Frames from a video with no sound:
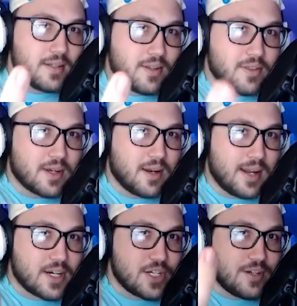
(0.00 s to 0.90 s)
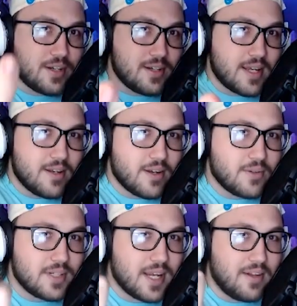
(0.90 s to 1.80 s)
the collection, Nintendo.
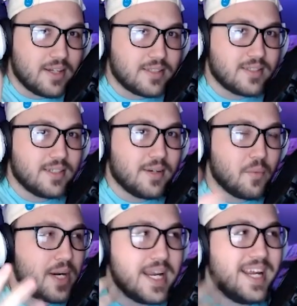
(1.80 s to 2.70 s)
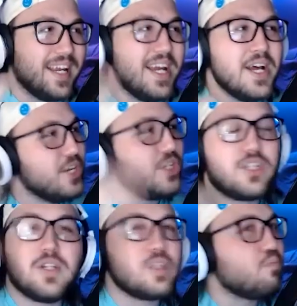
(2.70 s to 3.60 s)
Tell us. We need
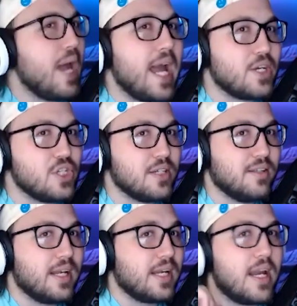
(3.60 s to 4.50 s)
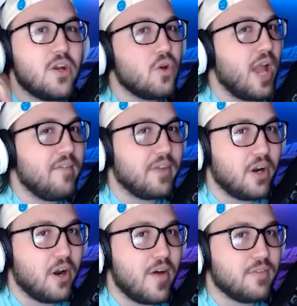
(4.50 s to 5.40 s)
just package it. Like, I know you're having an
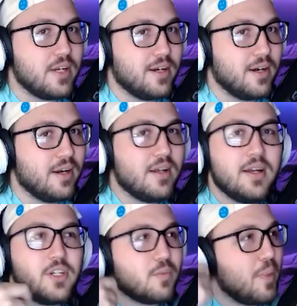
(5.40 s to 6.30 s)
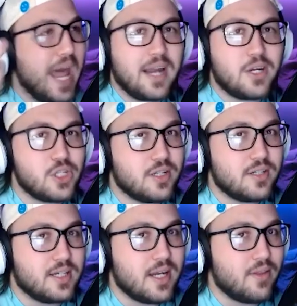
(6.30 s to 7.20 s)
off year. Just package it
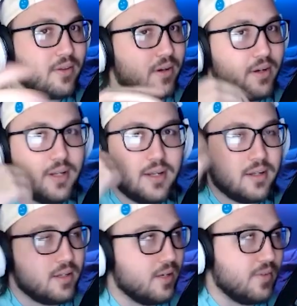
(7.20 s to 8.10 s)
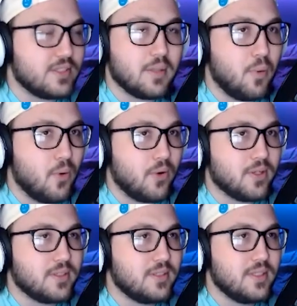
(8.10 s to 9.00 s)
together. Give us the
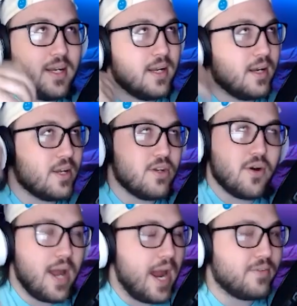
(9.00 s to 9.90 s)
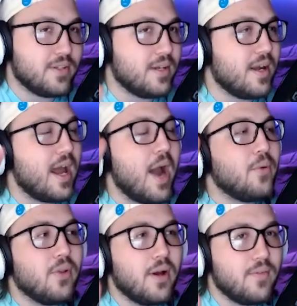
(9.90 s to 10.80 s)
ports. You don't have to. I would
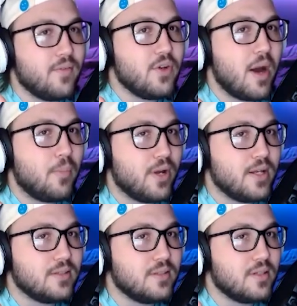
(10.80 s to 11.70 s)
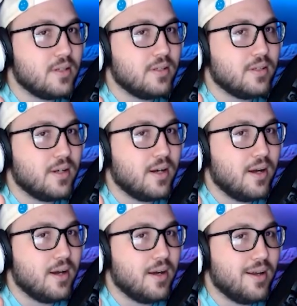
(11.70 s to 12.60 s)
love if you upresed.
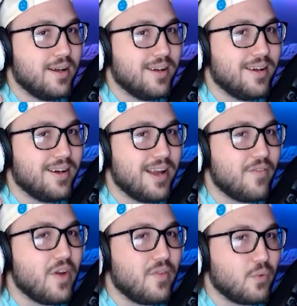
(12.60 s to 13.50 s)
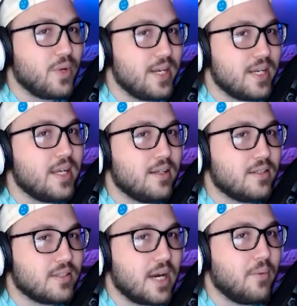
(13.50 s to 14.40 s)
If you redid
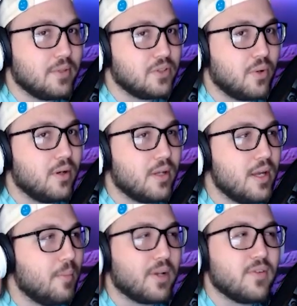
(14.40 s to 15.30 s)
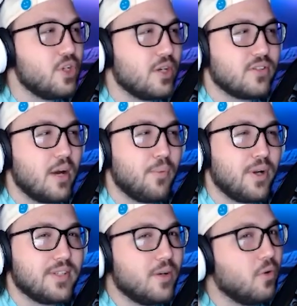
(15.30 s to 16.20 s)
Skyward Sword, but if you just
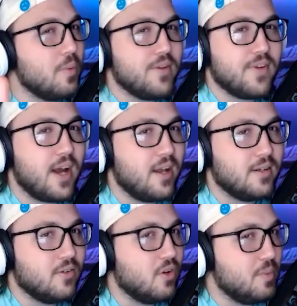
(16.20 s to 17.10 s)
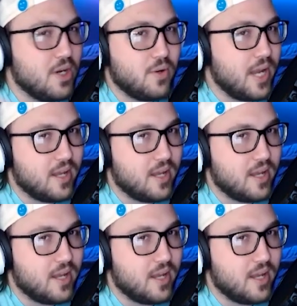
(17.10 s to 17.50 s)
upres it, we'll be fine. We'll be okay.